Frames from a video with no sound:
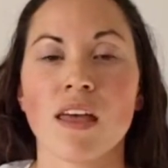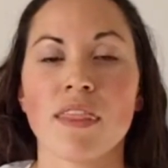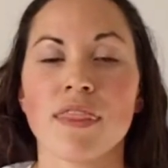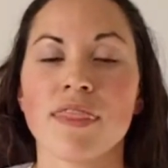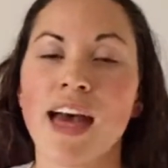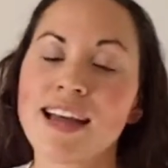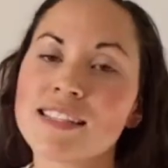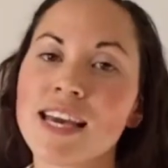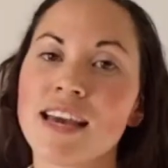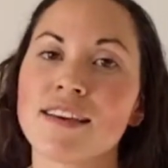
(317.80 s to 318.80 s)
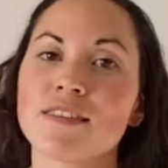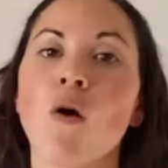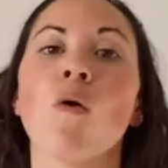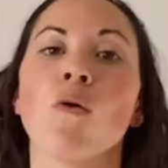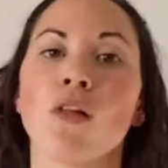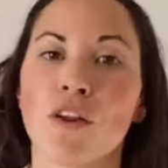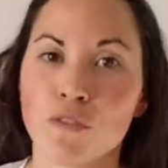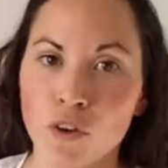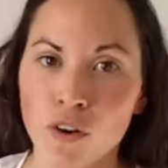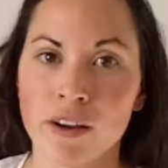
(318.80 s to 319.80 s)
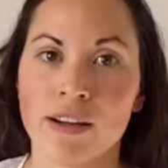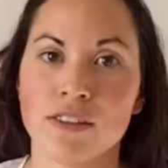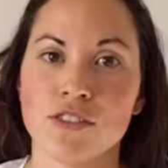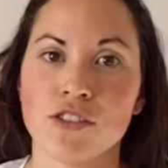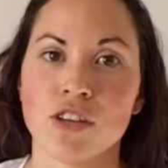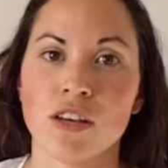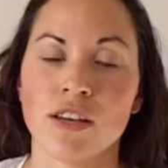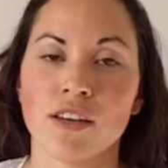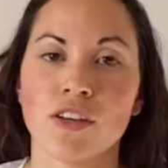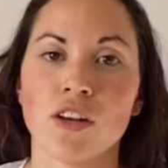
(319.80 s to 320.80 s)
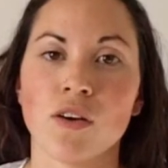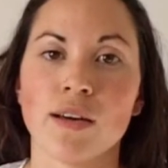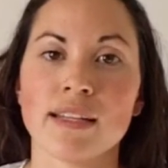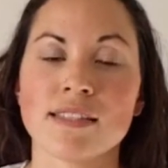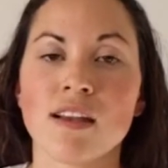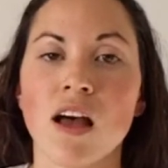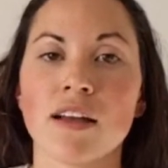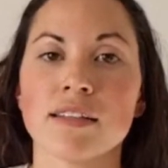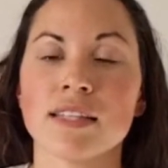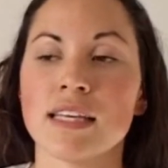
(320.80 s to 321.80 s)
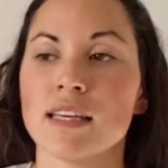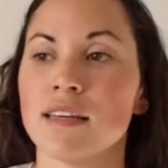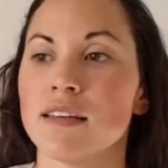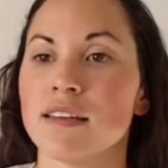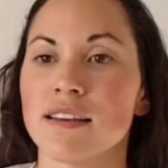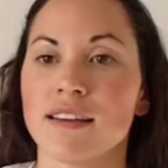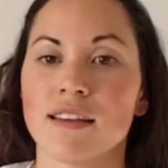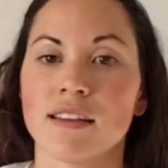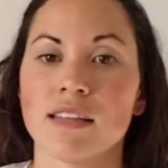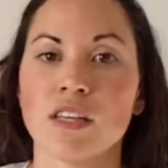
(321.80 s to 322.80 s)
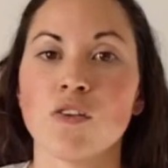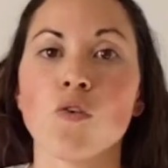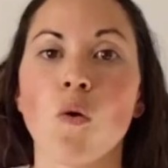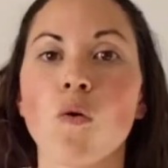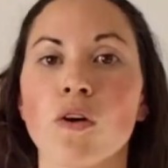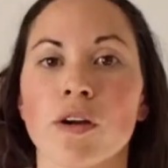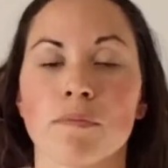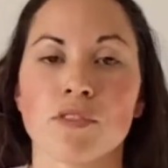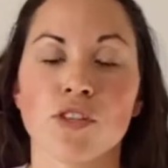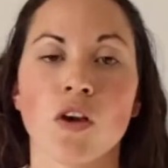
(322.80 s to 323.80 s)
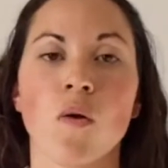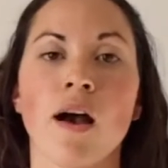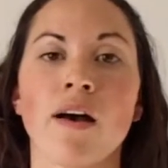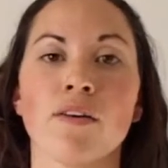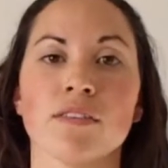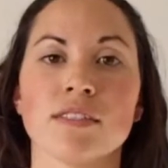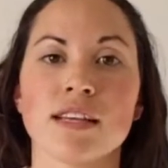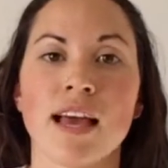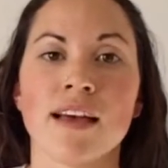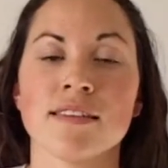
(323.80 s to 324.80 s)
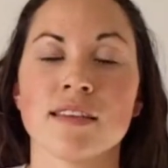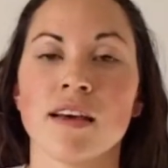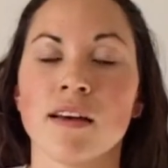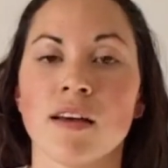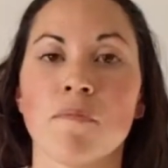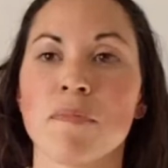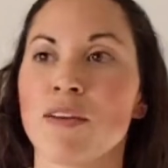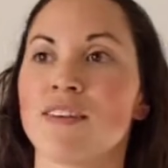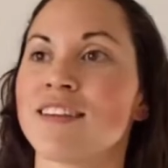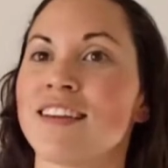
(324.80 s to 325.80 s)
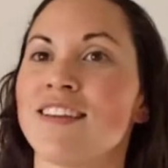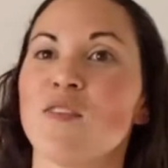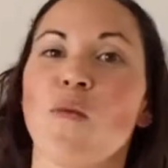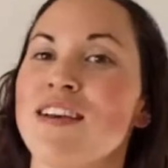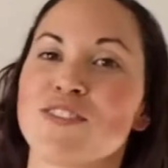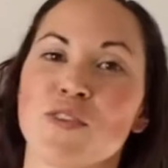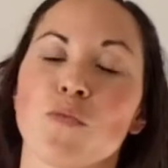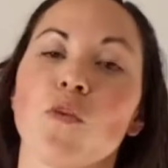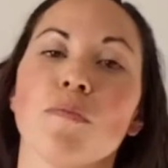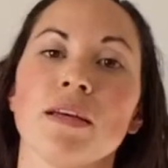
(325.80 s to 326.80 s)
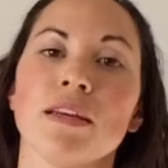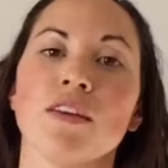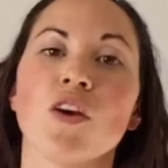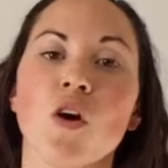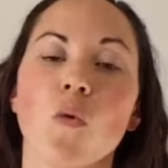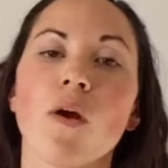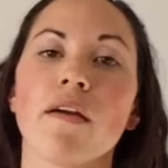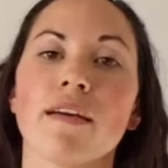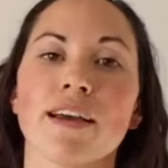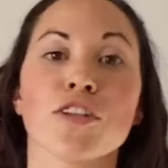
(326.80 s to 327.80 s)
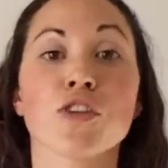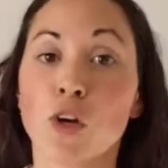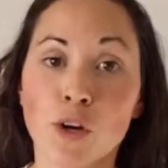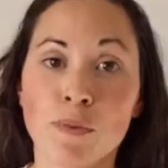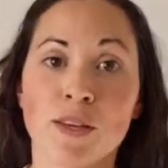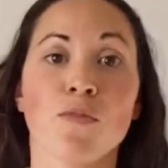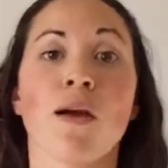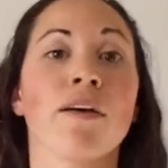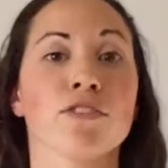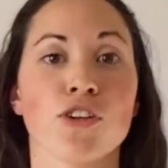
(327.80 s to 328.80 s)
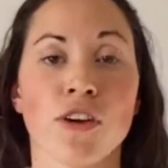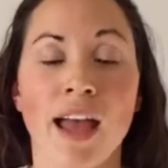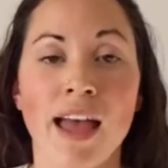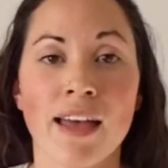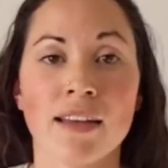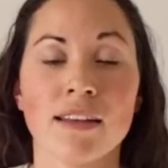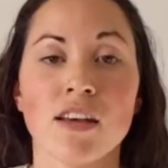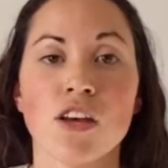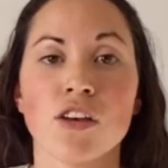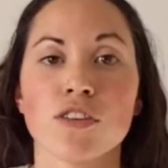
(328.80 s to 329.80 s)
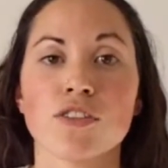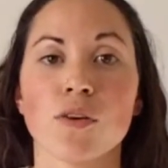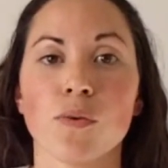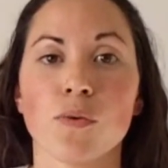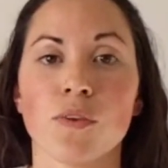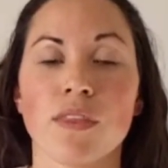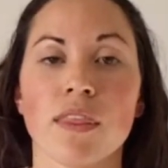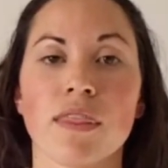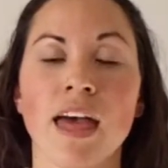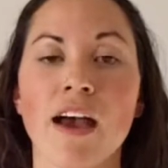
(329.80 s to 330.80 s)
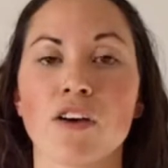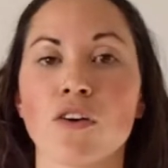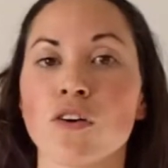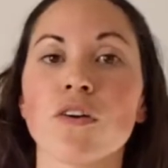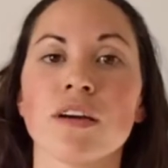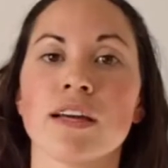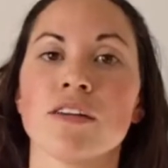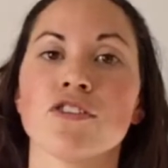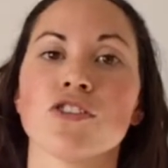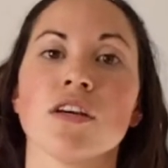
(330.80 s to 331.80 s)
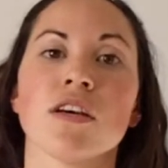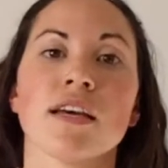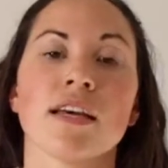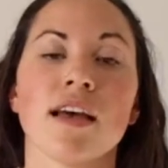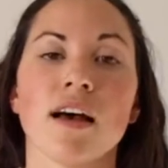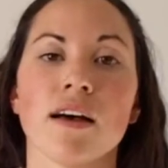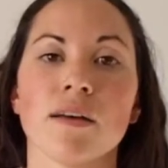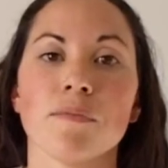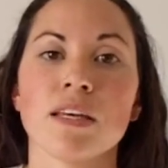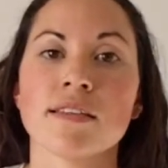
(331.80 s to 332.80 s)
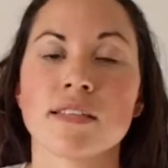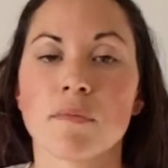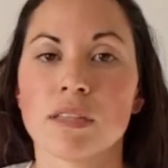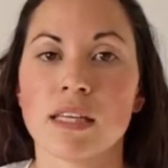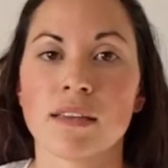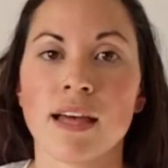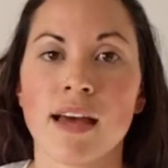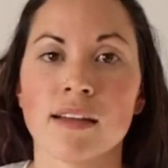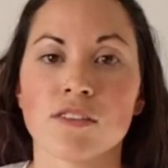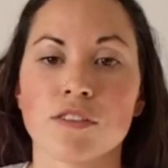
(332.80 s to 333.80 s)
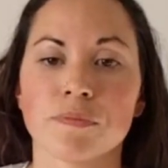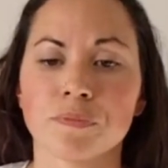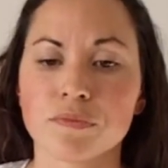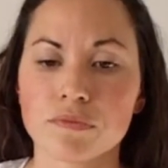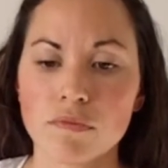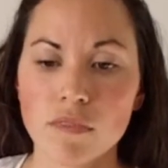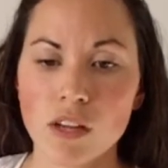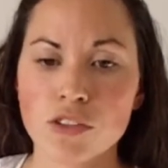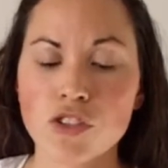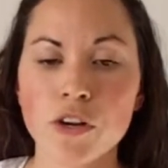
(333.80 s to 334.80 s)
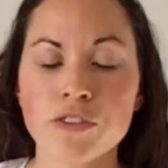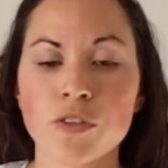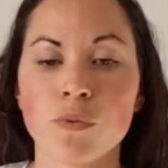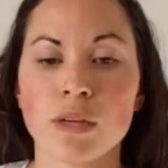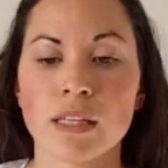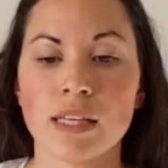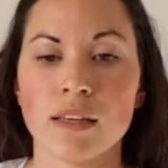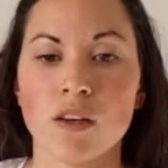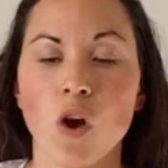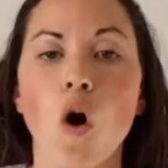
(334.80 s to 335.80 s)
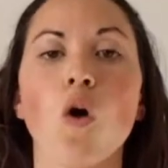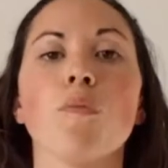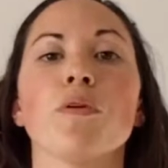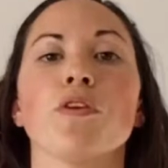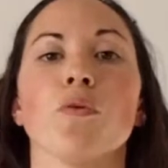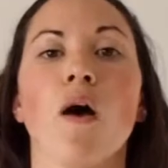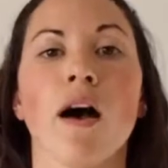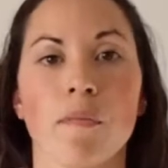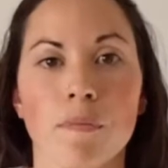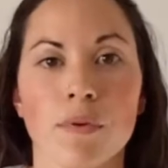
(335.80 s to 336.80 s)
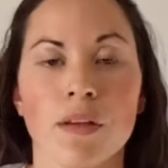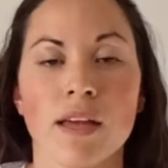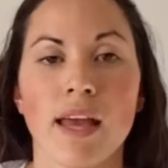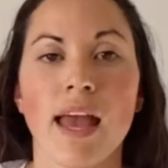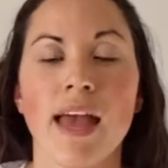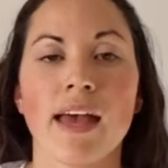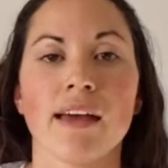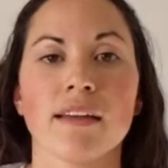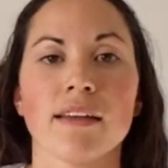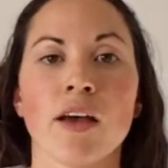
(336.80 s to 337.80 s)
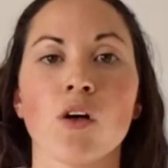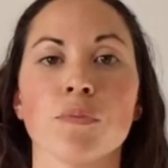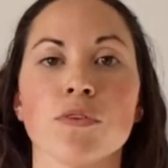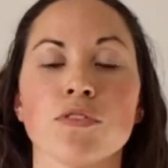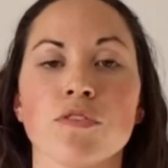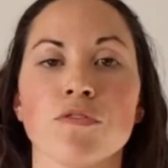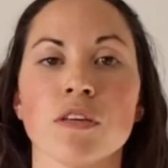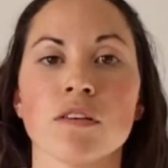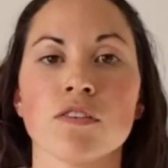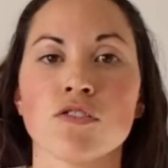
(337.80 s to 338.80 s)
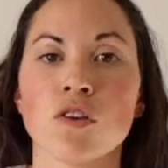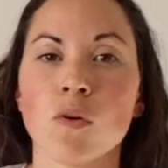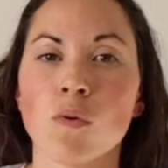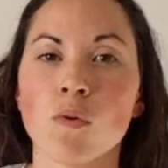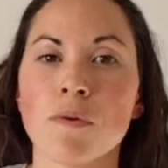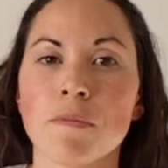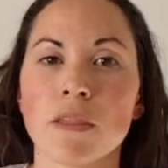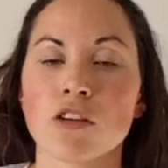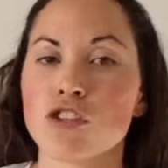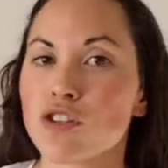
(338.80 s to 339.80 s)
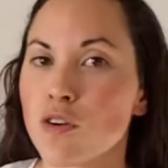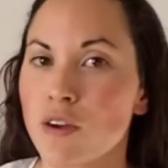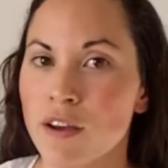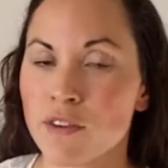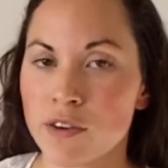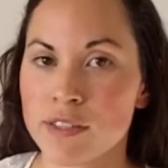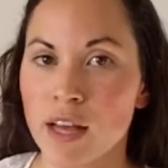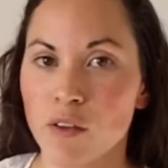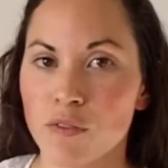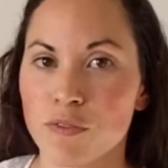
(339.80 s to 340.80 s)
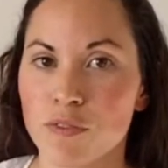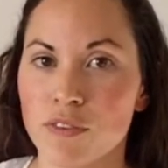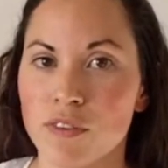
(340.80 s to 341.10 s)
that takes a whole lot of courage. It's not the the norm to go out as an American Western woman wearing a turban around your head. So that courage is something that starts to really open you up and help you to feel so sure of yourself.